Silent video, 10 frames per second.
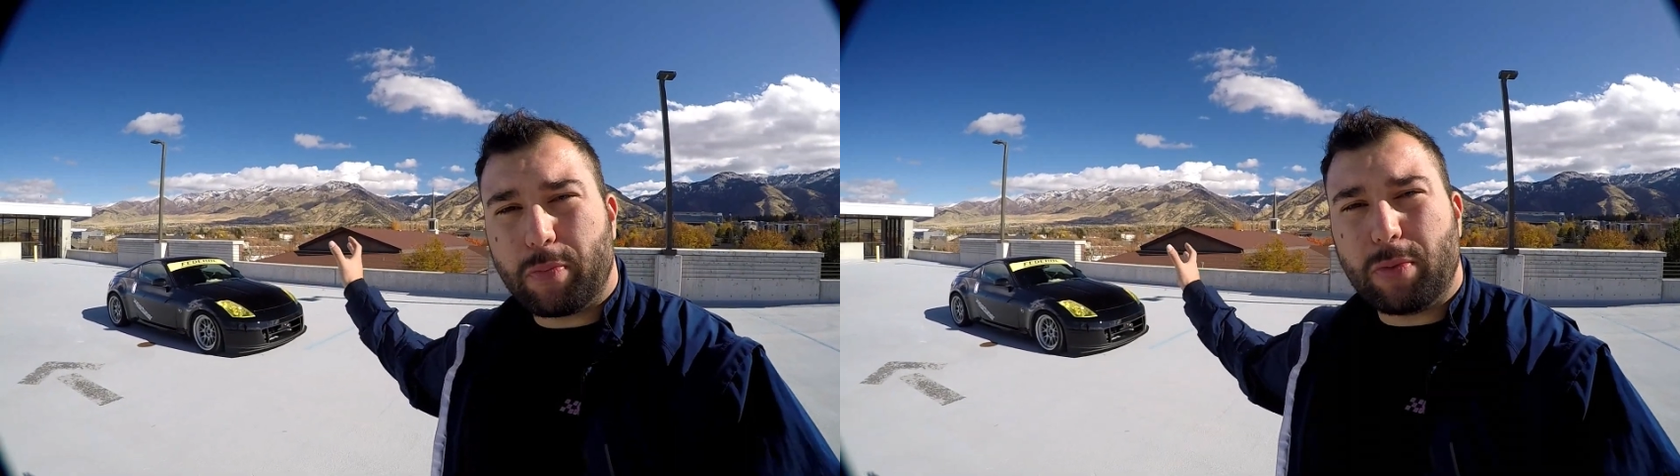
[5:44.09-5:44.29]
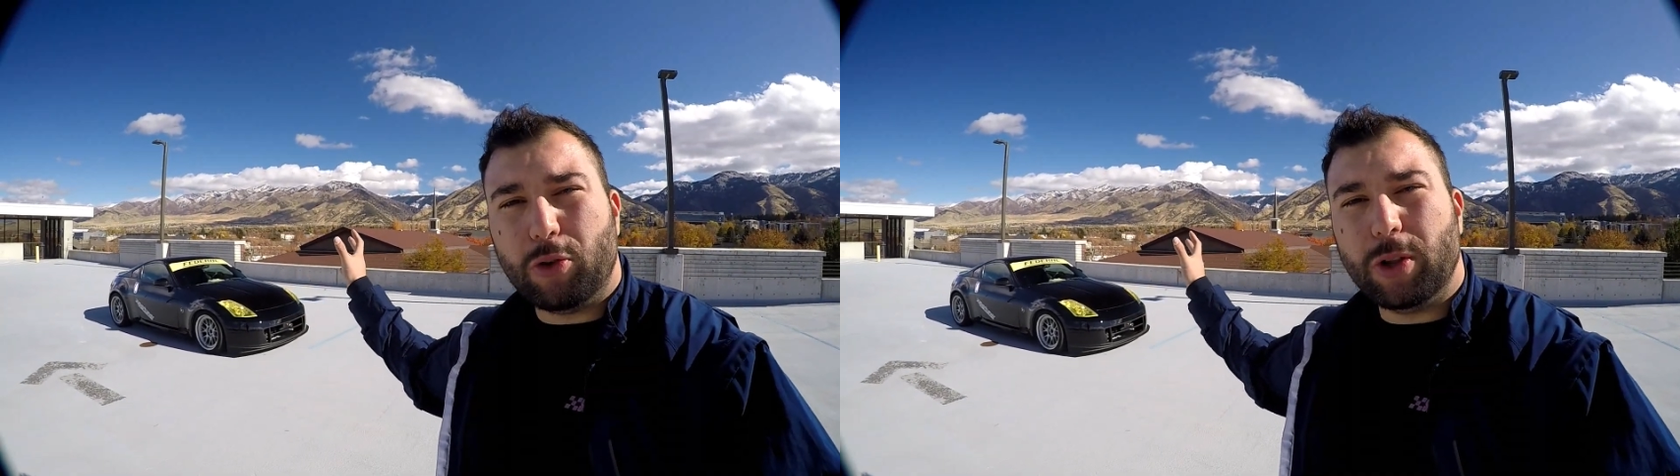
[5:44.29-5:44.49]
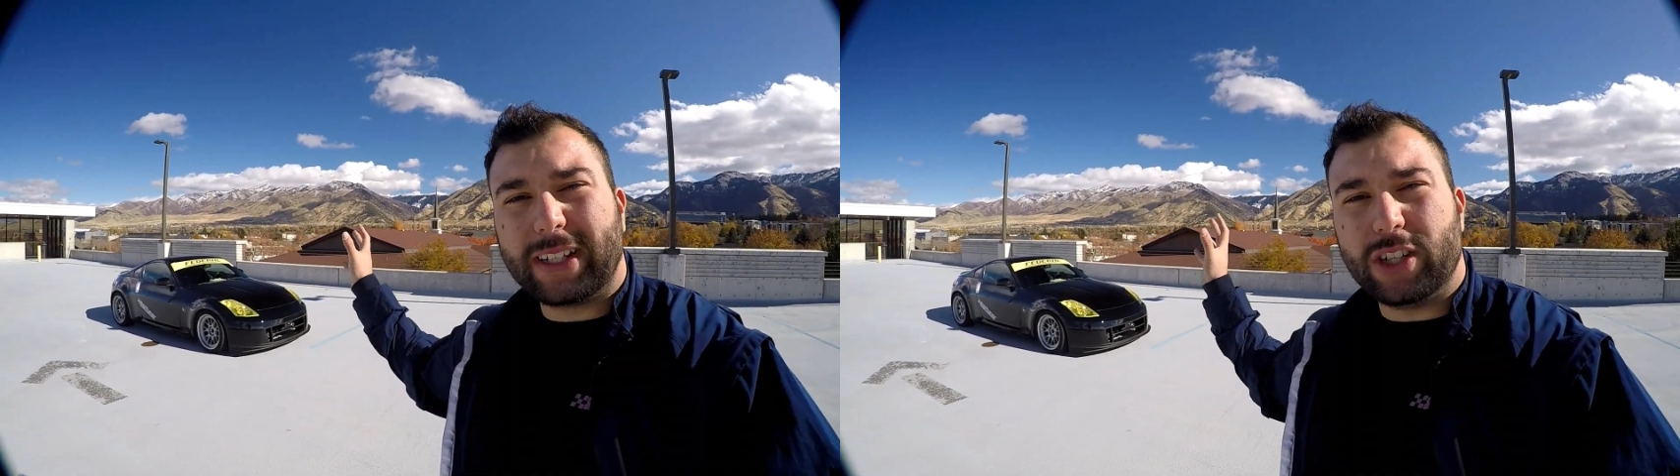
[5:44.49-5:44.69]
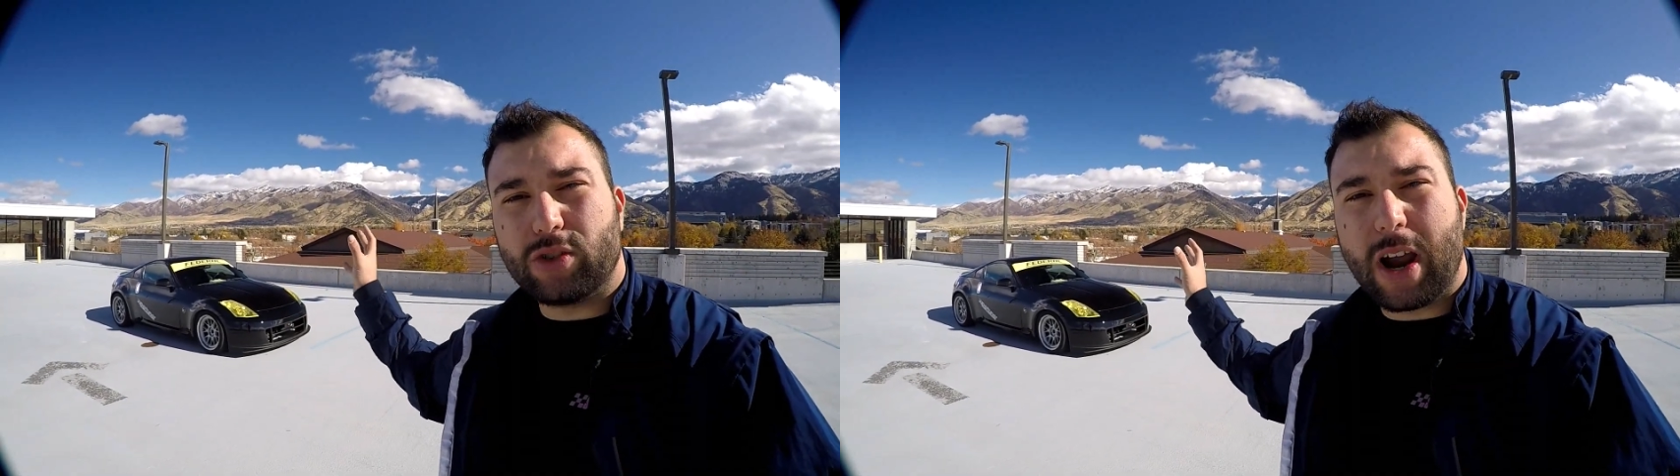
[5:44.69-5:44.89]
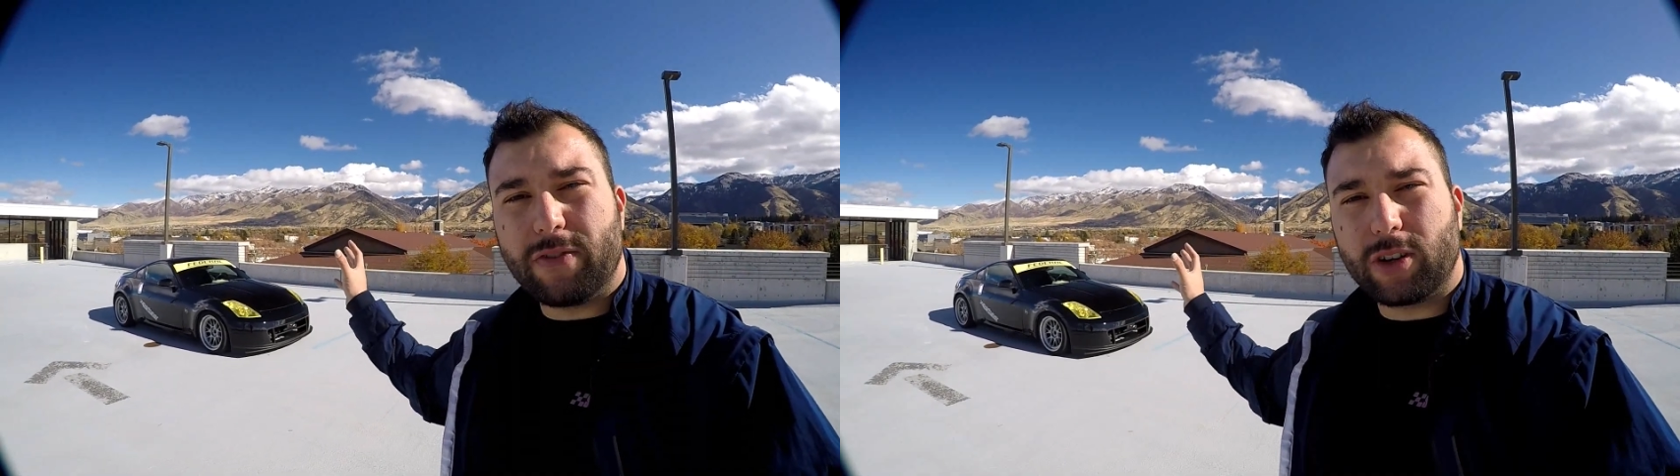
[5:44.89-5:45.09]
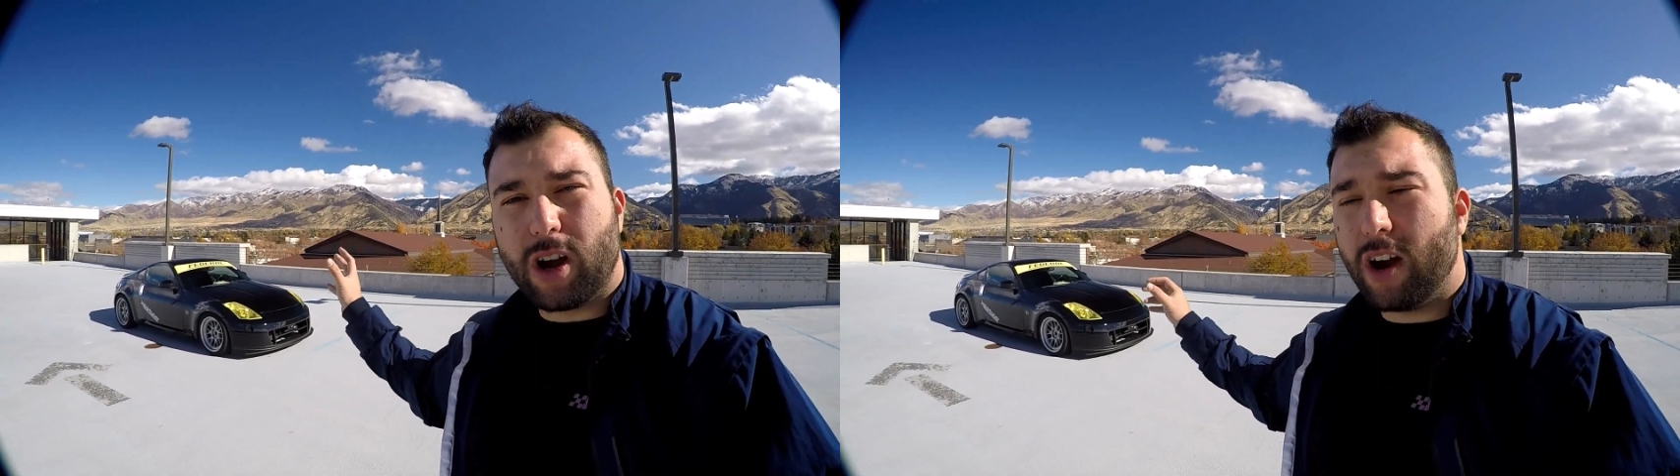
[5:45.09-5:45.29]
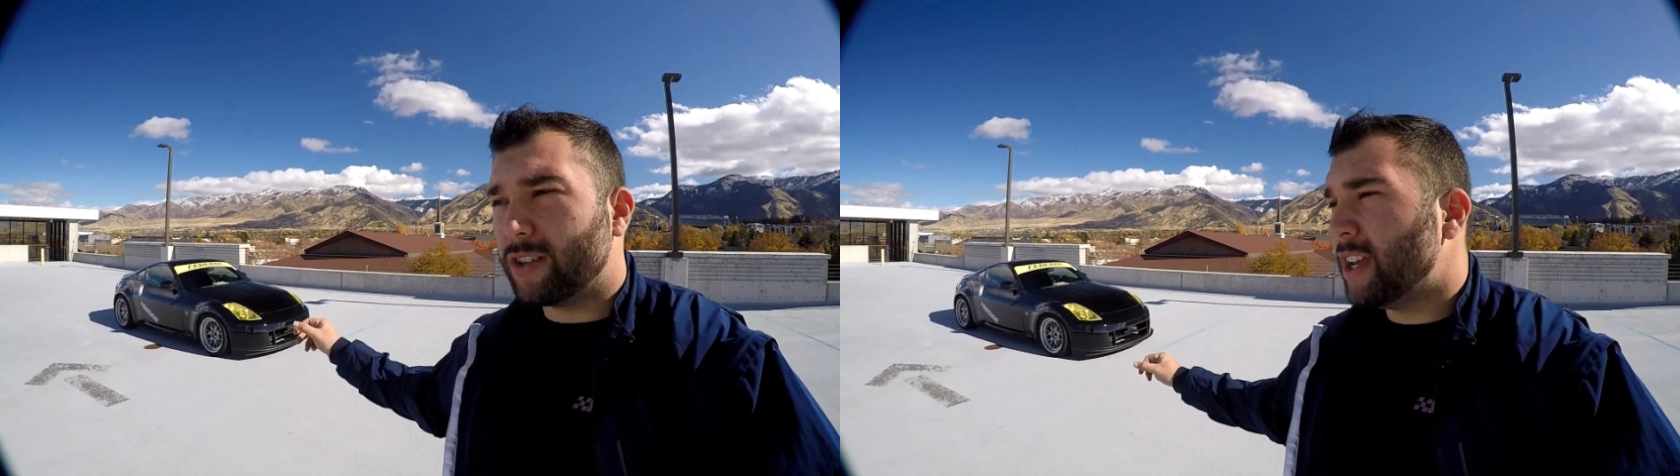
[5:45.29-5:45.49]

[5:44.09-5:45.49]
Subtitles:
people who like to drive their cars.